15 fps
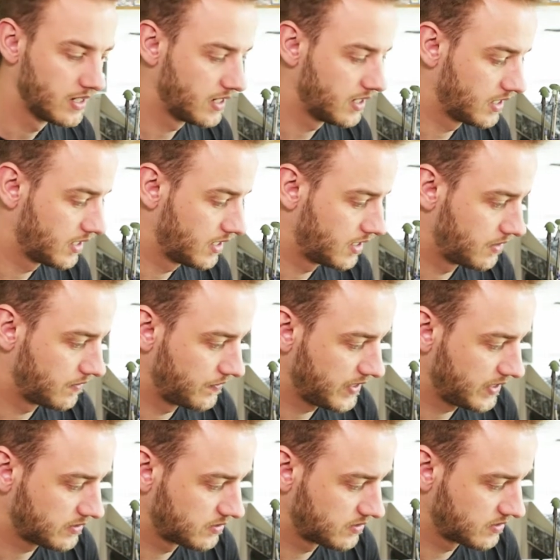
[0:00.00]

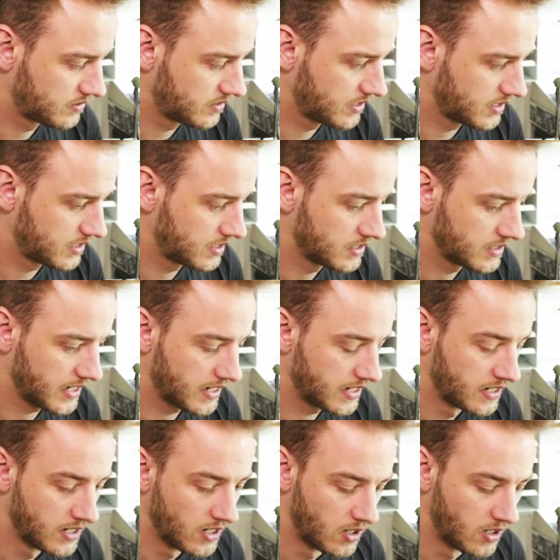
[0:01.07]
Yeah.